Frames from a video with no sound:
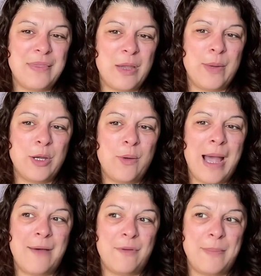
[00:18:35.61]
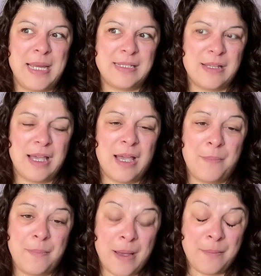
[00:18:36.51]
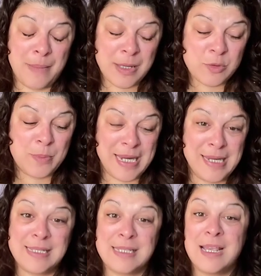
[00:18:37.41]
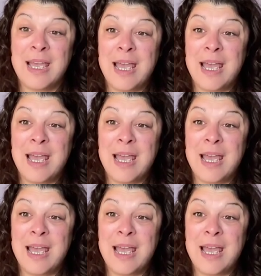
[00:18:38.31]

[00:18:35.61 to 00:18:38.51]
I think we all have a puzzle piece,